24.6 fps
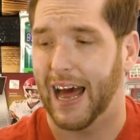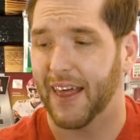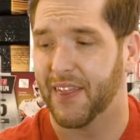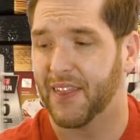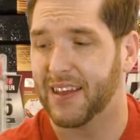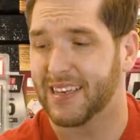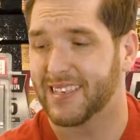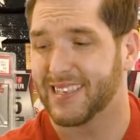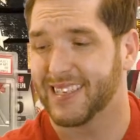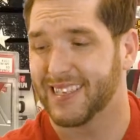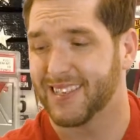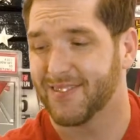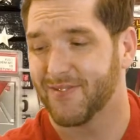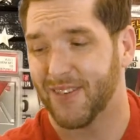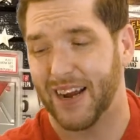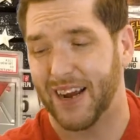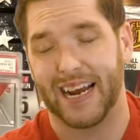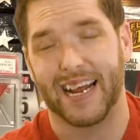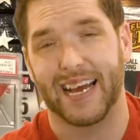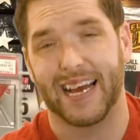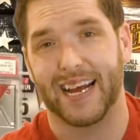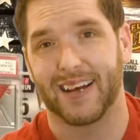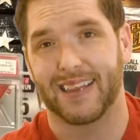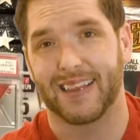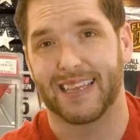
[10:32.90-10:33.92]
This right
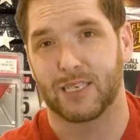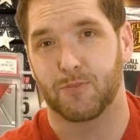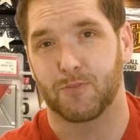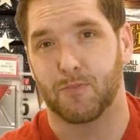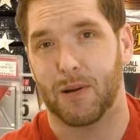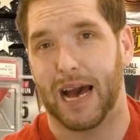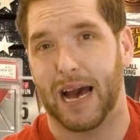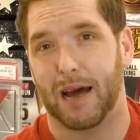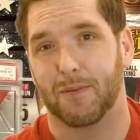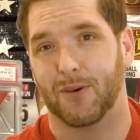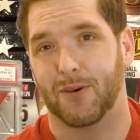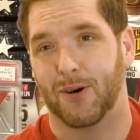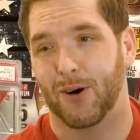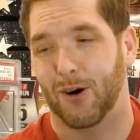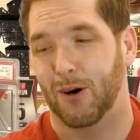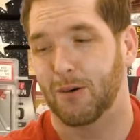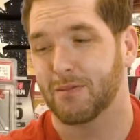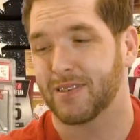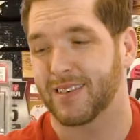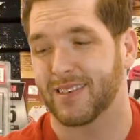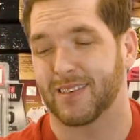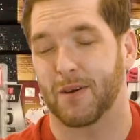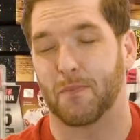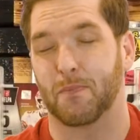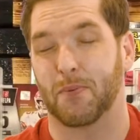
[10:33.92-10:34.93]
here, this Pat Mahomes
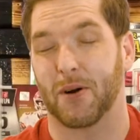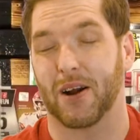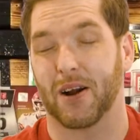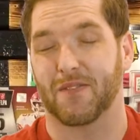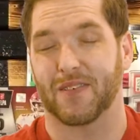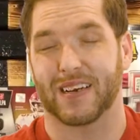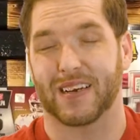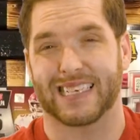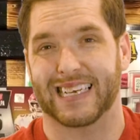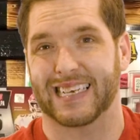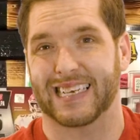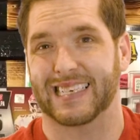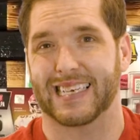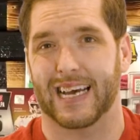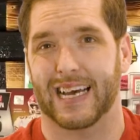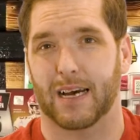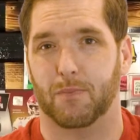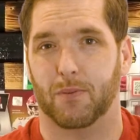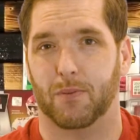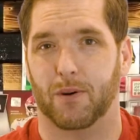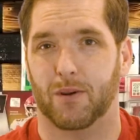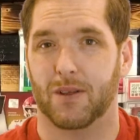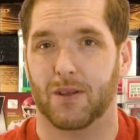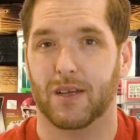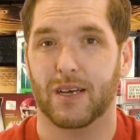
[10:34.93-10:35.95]
is a perfect
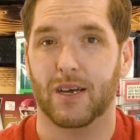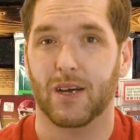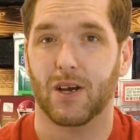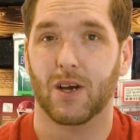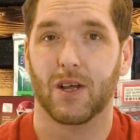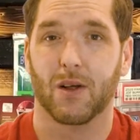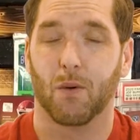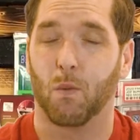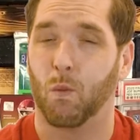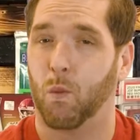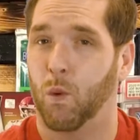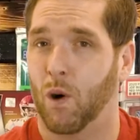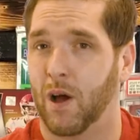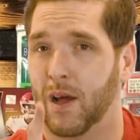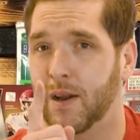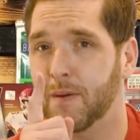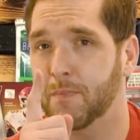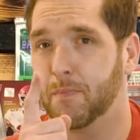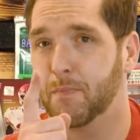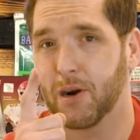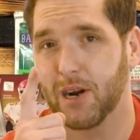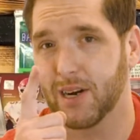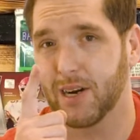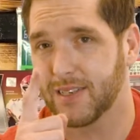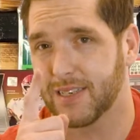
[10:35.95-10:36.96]
example. One
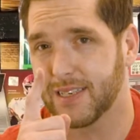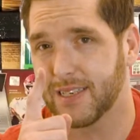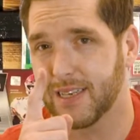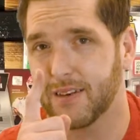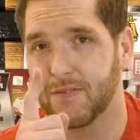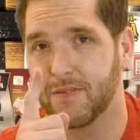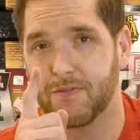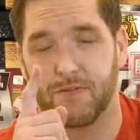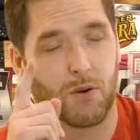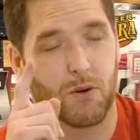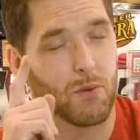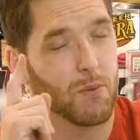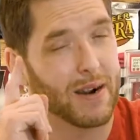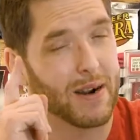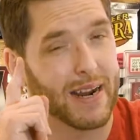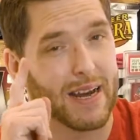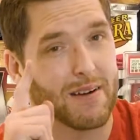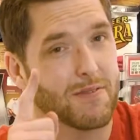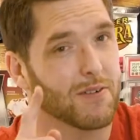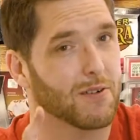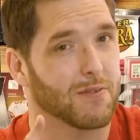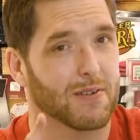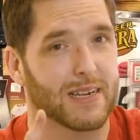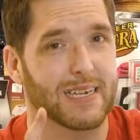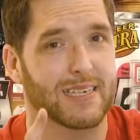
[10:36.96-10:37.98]
person, for
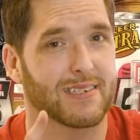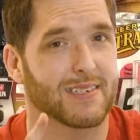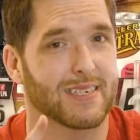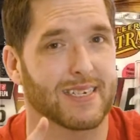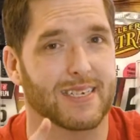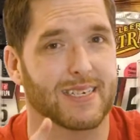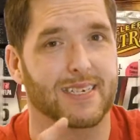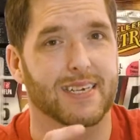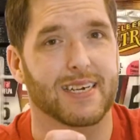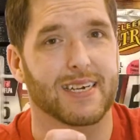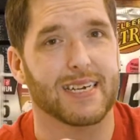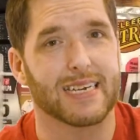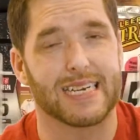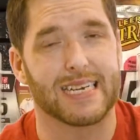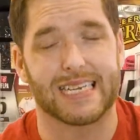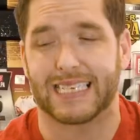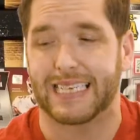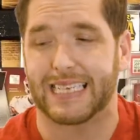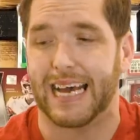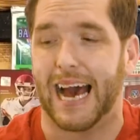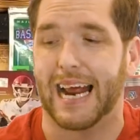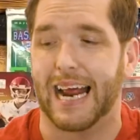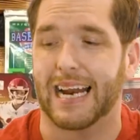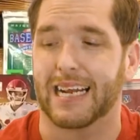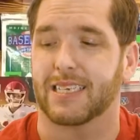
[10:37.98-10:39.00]
whatever reason,
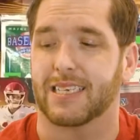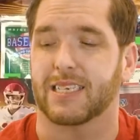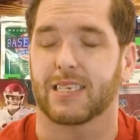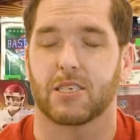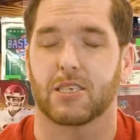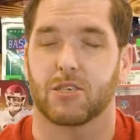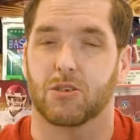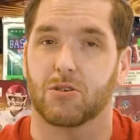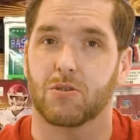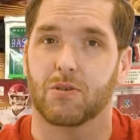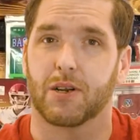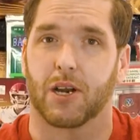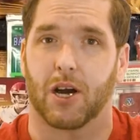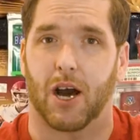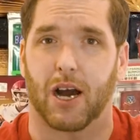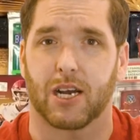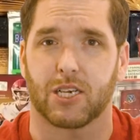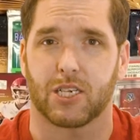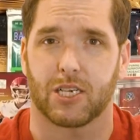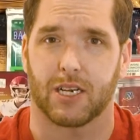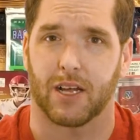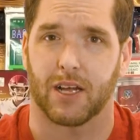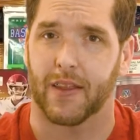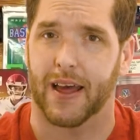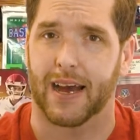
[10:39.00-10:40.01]
decided to do an
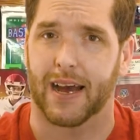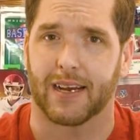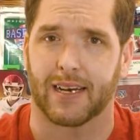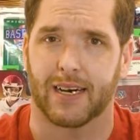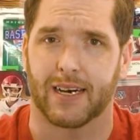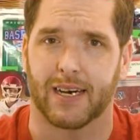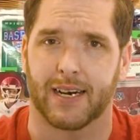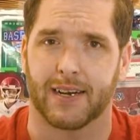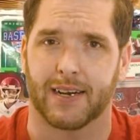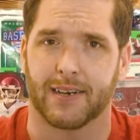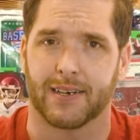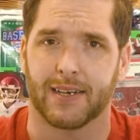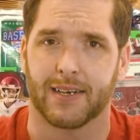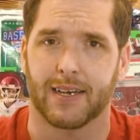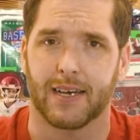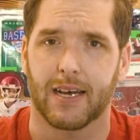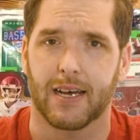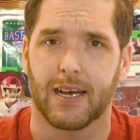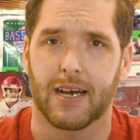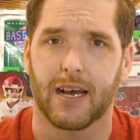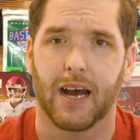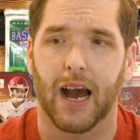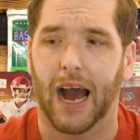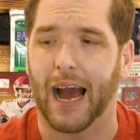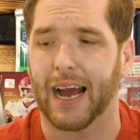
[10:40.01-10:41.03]
auction on that card.
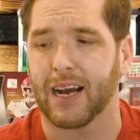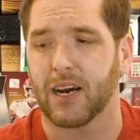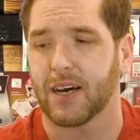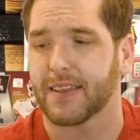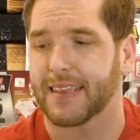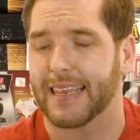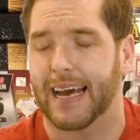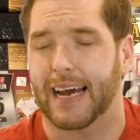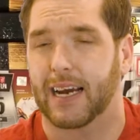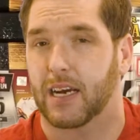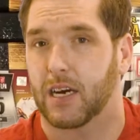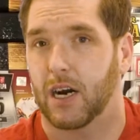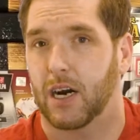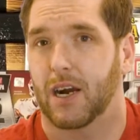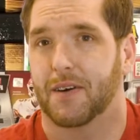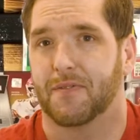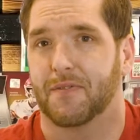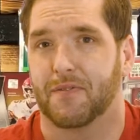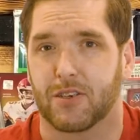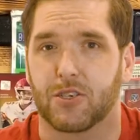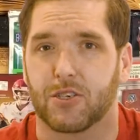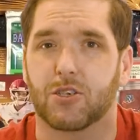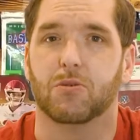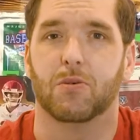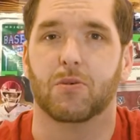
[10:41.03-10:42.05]
I got that card
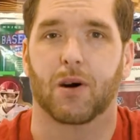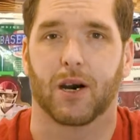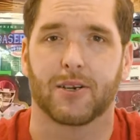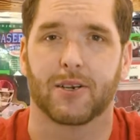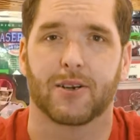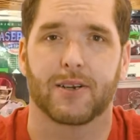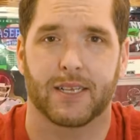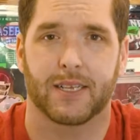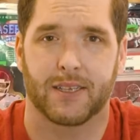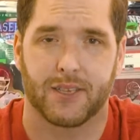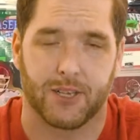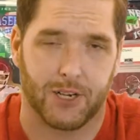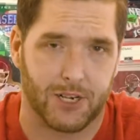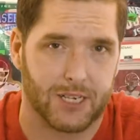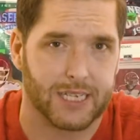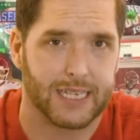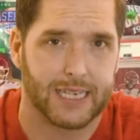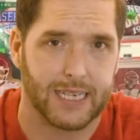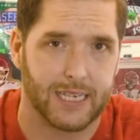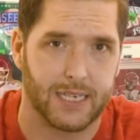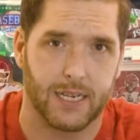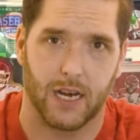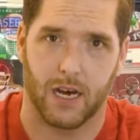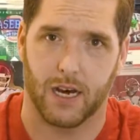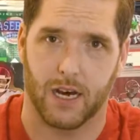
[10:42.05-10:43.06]
for
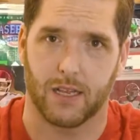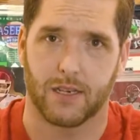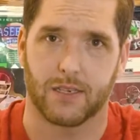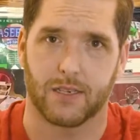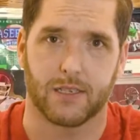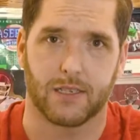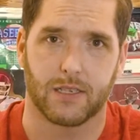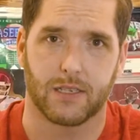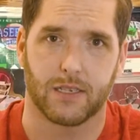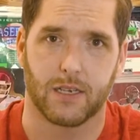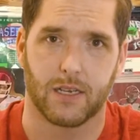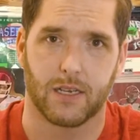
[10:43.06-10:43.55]
$213.